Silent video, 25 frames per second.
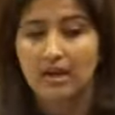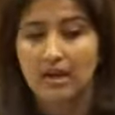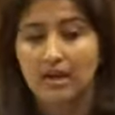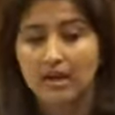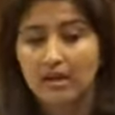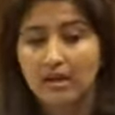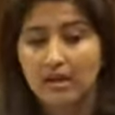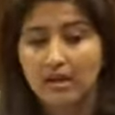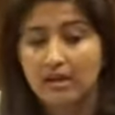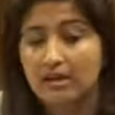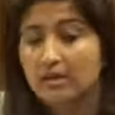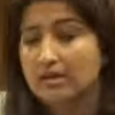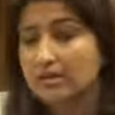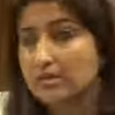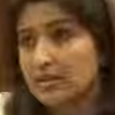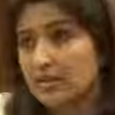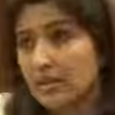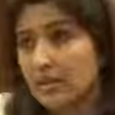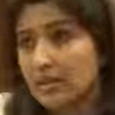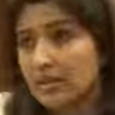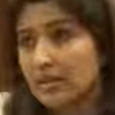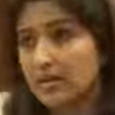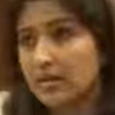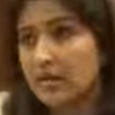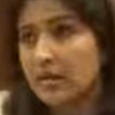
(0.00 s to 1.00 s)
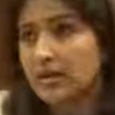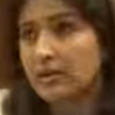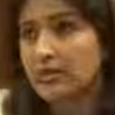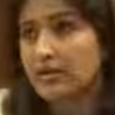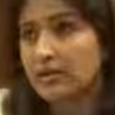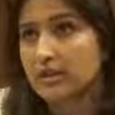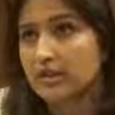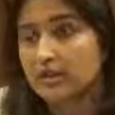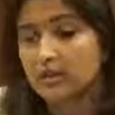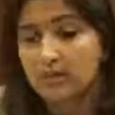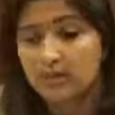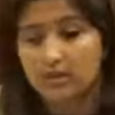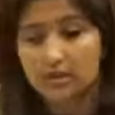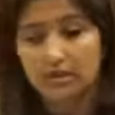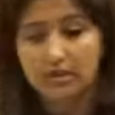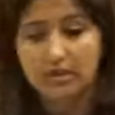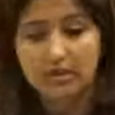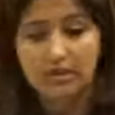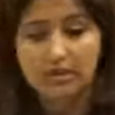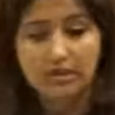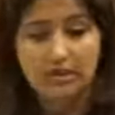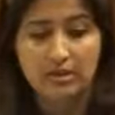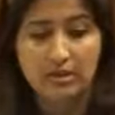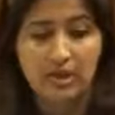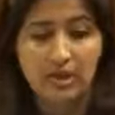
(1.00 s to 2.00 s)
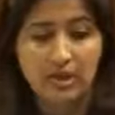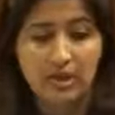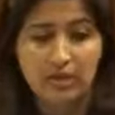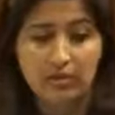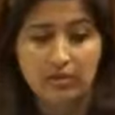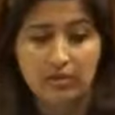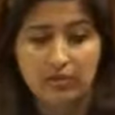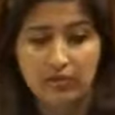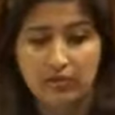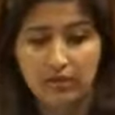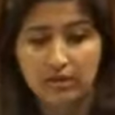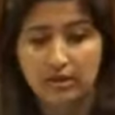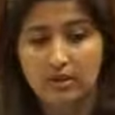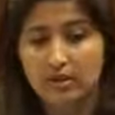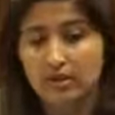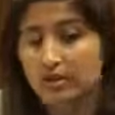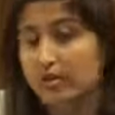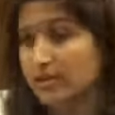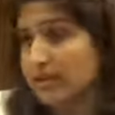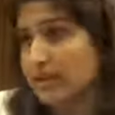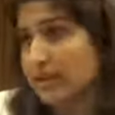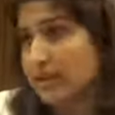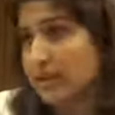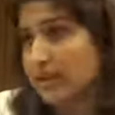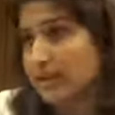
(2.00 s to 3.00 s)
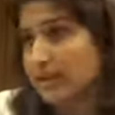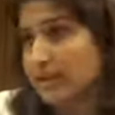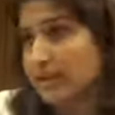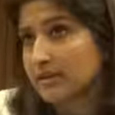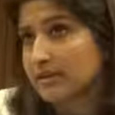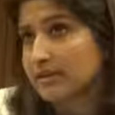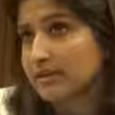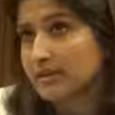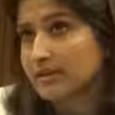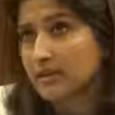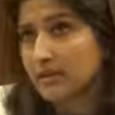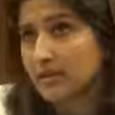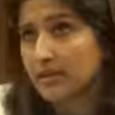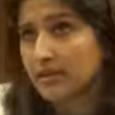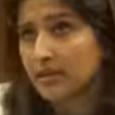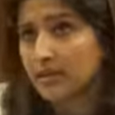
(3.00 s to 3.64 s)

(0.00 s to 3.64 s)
And I can tell you out of experience, they are really good at it.